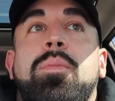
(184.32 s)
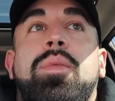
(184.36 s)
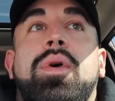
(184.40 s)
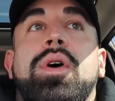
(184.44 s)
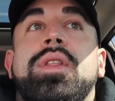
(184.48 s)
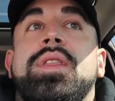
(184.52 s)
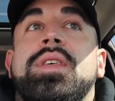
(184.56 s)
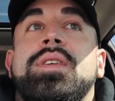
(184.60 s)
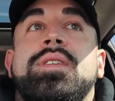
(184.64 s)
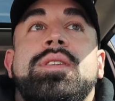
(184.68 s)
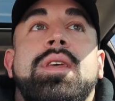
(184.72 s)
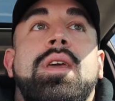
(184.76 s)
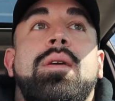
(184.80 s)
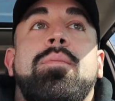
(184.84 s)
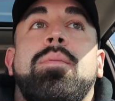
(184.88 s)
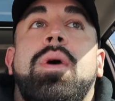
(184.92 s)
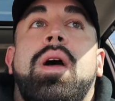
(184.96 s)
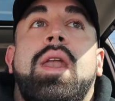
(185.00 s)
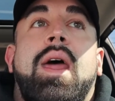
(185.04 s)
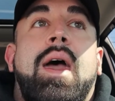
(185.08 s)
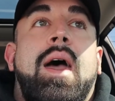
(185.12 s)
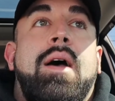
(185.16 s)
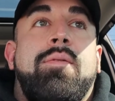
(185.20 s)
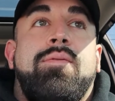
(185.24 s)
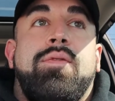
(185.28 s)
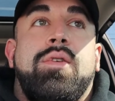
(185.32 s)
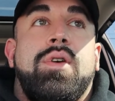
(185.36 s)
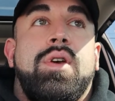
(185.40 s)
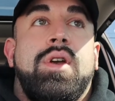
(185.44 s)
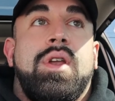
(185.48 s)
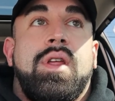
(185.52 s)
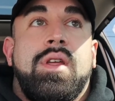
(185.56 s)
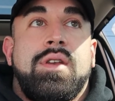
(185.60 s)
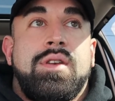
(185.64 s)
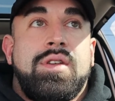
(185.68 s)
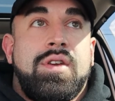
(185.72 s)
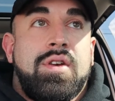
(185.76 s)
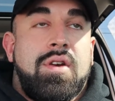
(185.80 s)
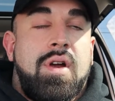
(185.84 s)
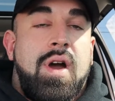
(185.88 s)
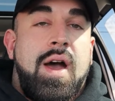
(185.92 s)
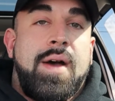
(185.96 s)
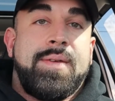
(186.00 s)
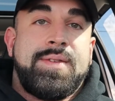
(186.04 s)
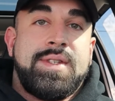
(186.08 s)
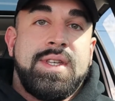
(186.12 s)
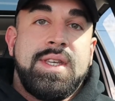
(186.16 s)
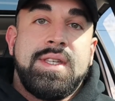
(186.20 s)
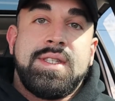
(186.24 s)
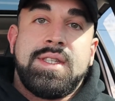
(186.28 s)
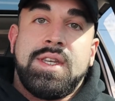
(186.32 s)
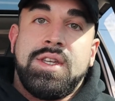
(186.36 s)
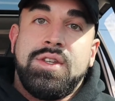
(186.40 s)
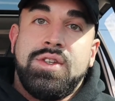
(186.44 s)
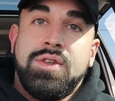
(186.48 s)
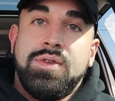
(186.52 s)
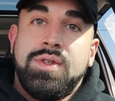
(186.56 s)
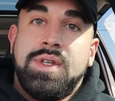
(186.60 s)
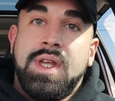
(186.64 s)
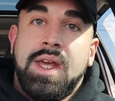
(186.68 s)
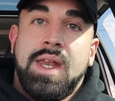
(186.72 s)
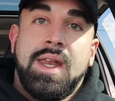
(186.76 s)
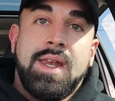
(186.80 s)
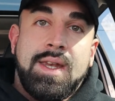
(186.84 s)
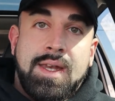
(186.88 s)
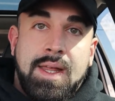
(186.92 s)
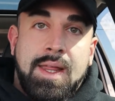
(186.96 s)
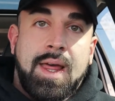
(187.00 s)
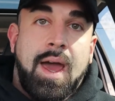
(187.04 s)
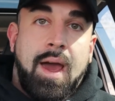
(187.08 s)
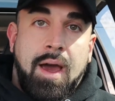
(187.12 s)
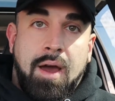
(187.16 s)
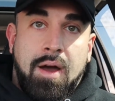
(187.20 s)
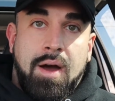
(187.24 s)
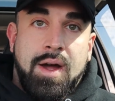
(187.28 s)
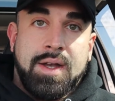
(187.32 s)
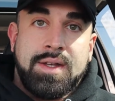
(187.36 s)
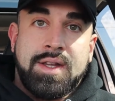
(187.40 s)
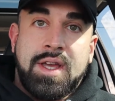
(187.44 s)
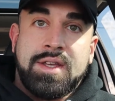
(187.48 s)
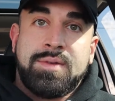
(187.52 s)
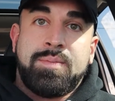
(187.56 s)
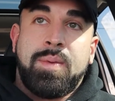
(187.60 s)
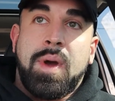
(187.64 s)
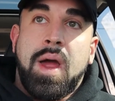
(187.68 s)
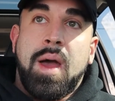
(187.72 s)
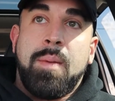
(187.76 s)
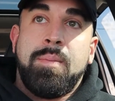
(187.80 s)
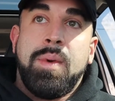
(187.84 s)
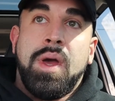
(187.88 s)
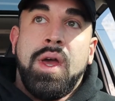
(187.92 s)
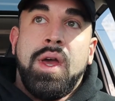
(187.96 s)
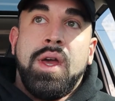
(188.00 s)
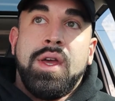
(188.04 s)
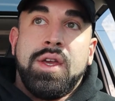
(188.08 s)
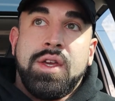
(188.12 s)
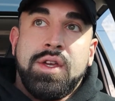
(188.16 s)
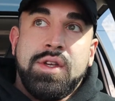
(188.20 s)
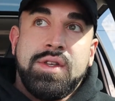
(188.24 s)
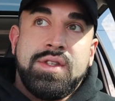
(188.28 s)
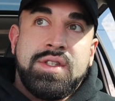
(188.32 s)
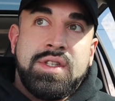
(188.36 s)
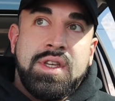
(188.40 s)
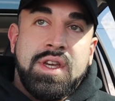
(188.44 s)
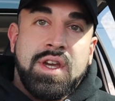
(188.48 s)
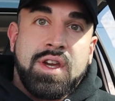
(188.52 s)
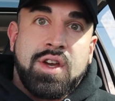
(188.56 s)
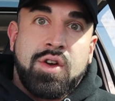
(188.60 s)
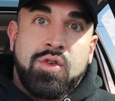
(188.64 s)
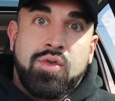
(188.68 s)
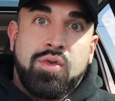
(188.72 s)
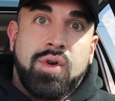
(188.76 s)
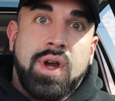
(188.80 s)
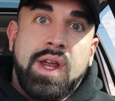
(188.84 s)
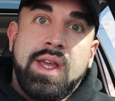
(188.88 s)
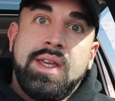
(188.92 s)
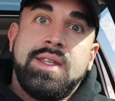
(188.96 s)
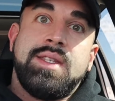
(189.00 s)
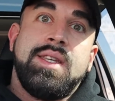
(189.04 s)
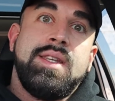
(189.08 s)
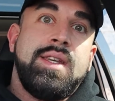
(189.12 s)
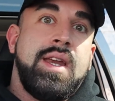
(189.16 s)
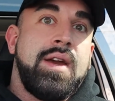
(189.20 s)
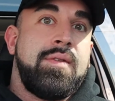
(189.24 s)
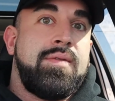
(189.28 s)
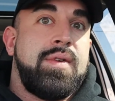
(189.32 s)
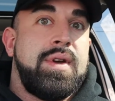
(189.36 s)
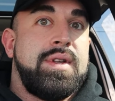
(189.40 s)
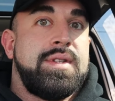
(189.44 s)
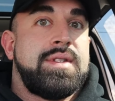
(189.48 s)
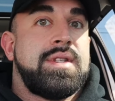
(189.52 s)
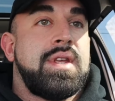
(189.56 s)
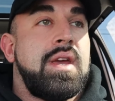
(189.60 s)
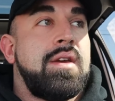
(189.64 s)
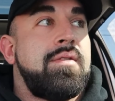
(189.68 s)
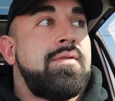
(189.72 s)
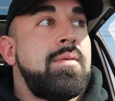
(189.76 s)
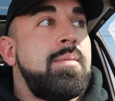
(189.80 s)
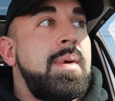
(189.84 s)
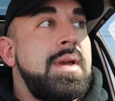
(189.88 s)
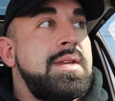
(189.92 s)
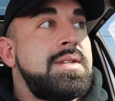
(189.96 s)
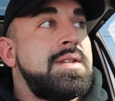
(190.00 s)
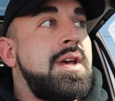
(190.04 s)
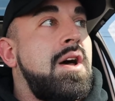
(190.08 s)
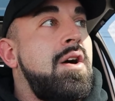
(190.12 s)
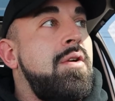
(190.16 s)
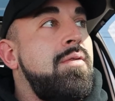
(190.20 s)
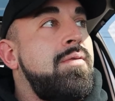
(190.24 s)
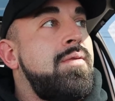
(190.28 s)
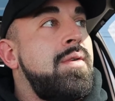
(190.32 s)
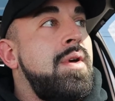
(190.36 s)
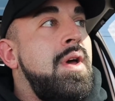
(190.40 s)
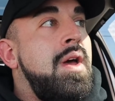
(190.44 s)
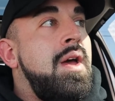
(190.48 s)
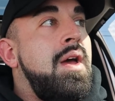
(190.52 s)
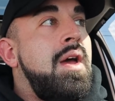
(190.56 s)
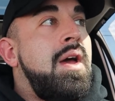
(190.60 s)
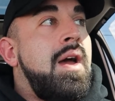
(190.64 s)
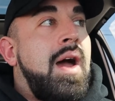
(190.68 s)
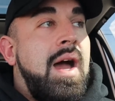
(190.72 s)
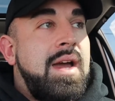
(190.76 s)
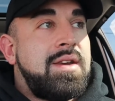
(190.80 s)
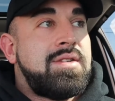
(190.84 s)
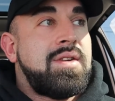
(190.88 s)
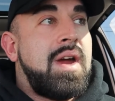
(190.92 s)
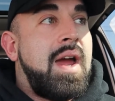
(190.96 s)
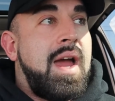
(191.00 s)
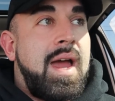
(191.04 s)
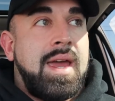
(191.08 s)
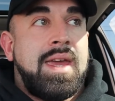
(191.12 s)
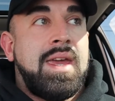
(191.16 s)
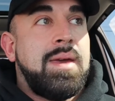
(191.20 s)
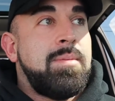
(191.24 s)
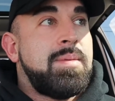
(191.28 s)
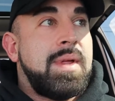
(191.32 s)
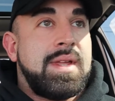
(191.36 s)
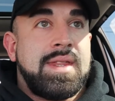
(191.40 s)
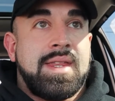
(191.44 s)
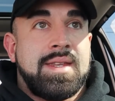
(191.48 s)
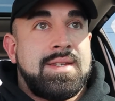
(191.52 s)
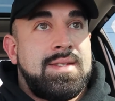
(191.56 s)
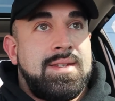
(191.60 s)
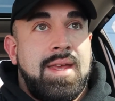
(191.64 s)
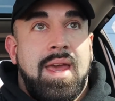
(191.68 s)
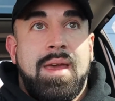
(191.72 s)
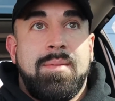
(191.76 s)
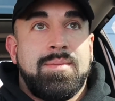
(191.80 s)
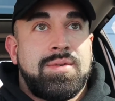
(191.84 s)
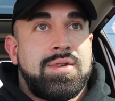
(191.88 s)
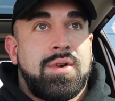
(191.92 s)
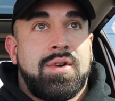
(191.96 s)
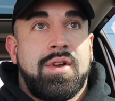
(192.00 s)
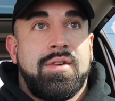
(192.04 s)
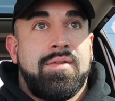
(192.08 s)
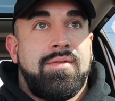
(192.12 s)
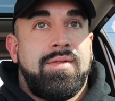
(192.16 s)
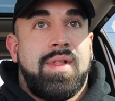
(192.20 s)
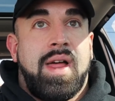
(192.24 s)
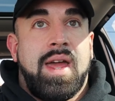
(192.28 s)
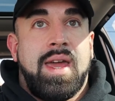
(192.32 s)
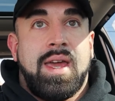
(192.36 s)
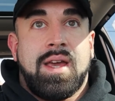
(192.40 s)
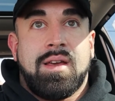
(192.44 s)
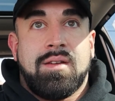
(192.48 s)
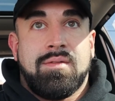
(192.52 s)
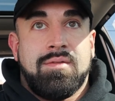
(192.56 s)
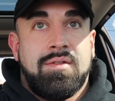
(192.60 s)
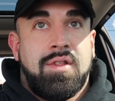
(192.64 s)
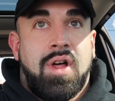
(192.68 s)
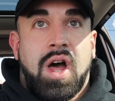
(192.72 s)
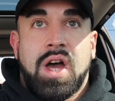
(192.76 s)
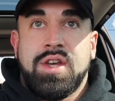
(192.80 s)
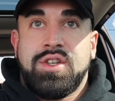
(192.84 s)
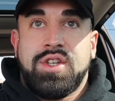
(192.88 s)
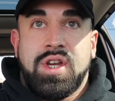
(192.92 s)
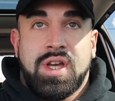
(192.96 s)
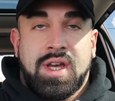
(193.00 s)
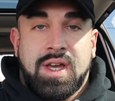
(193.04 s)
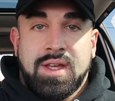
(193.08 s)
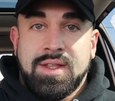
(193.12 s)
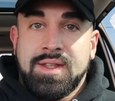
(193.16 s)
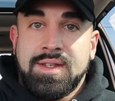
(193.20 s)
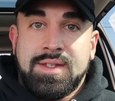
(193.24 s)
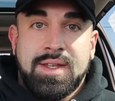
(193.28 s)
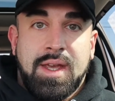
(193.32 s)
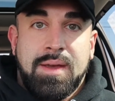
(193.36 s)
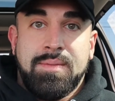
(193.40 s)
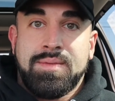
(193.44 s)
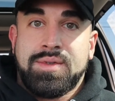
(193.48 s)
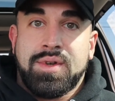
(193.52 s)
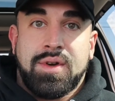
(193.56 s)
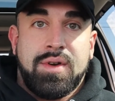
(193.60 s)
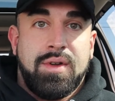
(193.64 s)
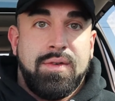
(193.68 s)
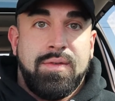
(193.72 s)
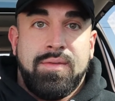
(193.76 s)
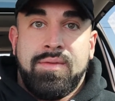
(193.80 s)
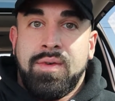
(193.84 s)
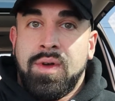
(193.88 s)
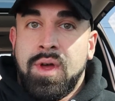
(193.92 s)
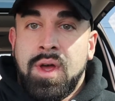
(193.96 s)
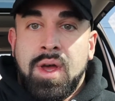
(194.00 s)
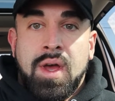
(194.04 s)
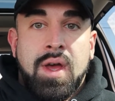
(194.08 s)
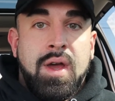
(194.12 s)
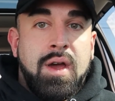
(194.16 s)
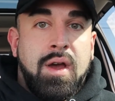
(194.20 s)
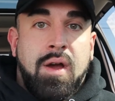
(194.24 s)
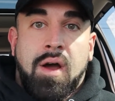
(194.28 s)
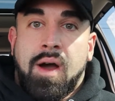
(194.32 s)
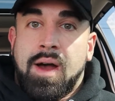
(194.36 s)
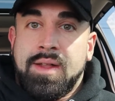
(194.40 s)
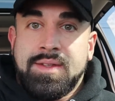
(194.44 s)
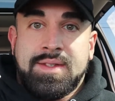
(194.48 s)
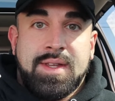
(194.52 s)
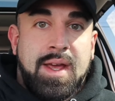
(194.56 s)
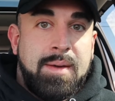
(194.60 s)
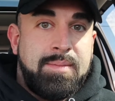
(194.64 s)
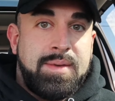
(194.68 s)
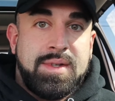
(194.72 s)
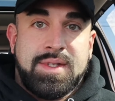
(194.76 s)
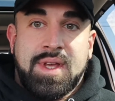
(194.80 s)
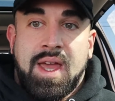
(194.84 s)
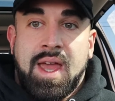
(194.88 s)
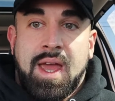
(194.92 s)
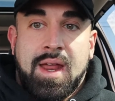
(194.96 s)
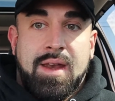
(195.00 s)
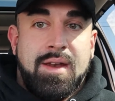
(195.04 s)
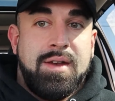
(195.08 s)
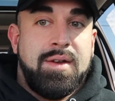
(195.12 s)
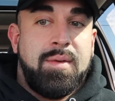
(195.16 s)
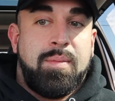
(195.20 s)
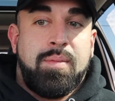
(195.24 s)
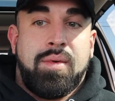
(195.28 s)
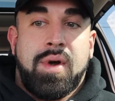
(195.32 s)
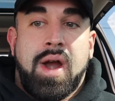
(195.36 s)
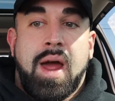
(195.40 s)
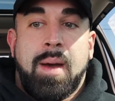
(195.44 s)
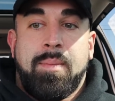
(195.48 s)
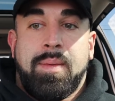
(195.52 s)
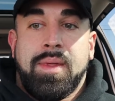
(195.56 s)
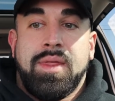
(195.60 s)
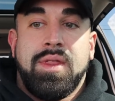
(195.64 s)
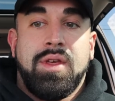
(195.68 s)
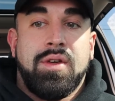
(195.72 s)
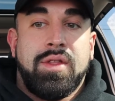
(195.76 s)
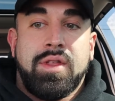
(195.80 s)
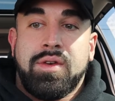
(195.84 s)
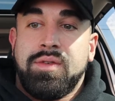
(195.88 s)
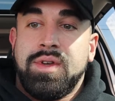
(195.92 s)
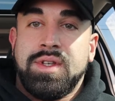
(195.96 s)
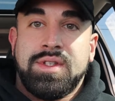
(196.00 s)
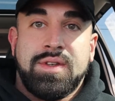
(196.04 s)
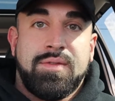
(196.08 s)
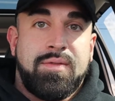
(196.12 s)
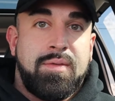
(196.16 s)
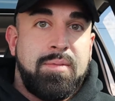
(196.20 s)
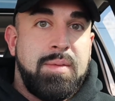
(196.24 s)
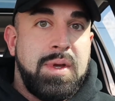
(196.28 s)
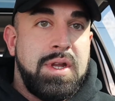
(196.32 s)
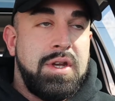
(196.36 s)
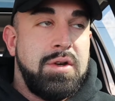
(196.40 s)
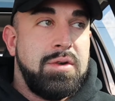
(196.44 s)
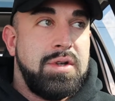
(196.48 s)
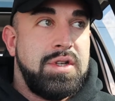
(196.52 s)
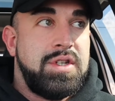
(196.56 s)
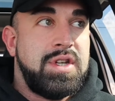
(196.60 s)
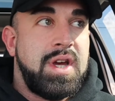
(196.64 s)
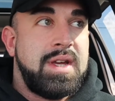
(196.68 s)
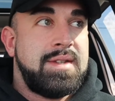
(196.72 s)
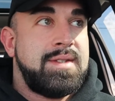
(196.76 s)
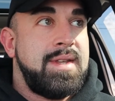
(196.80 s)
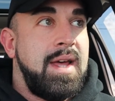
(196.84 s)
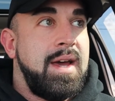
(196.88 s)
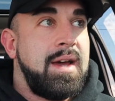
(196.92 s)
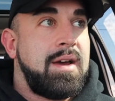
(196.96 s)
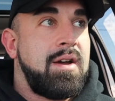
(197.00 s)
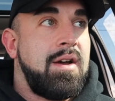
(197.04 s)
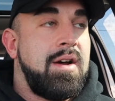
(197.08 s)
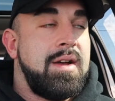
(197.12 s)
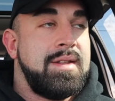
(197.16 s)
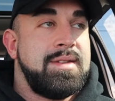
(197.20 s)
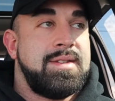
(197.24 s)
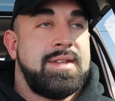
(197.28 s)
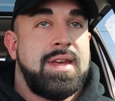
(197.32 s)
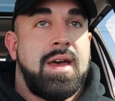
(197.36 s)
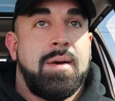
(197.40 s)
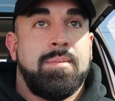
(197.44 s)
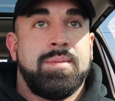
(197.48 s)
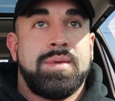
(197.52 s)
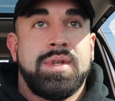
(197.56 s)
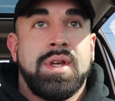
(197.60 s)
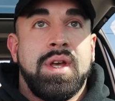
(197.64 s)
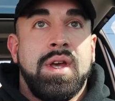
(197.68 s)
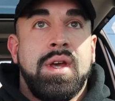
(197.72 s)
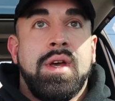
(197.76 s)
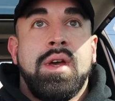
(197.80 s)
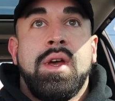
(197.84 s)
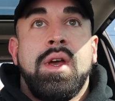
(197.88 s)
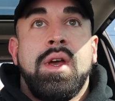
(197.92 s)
could put the same amount of effort into your off season as you did into that contest prep, you'd see a crazy difference. Like, for myself, I keep like the same sort of like logic and the same sort of concept as I head into prep. And the only reason for me to adjust that concept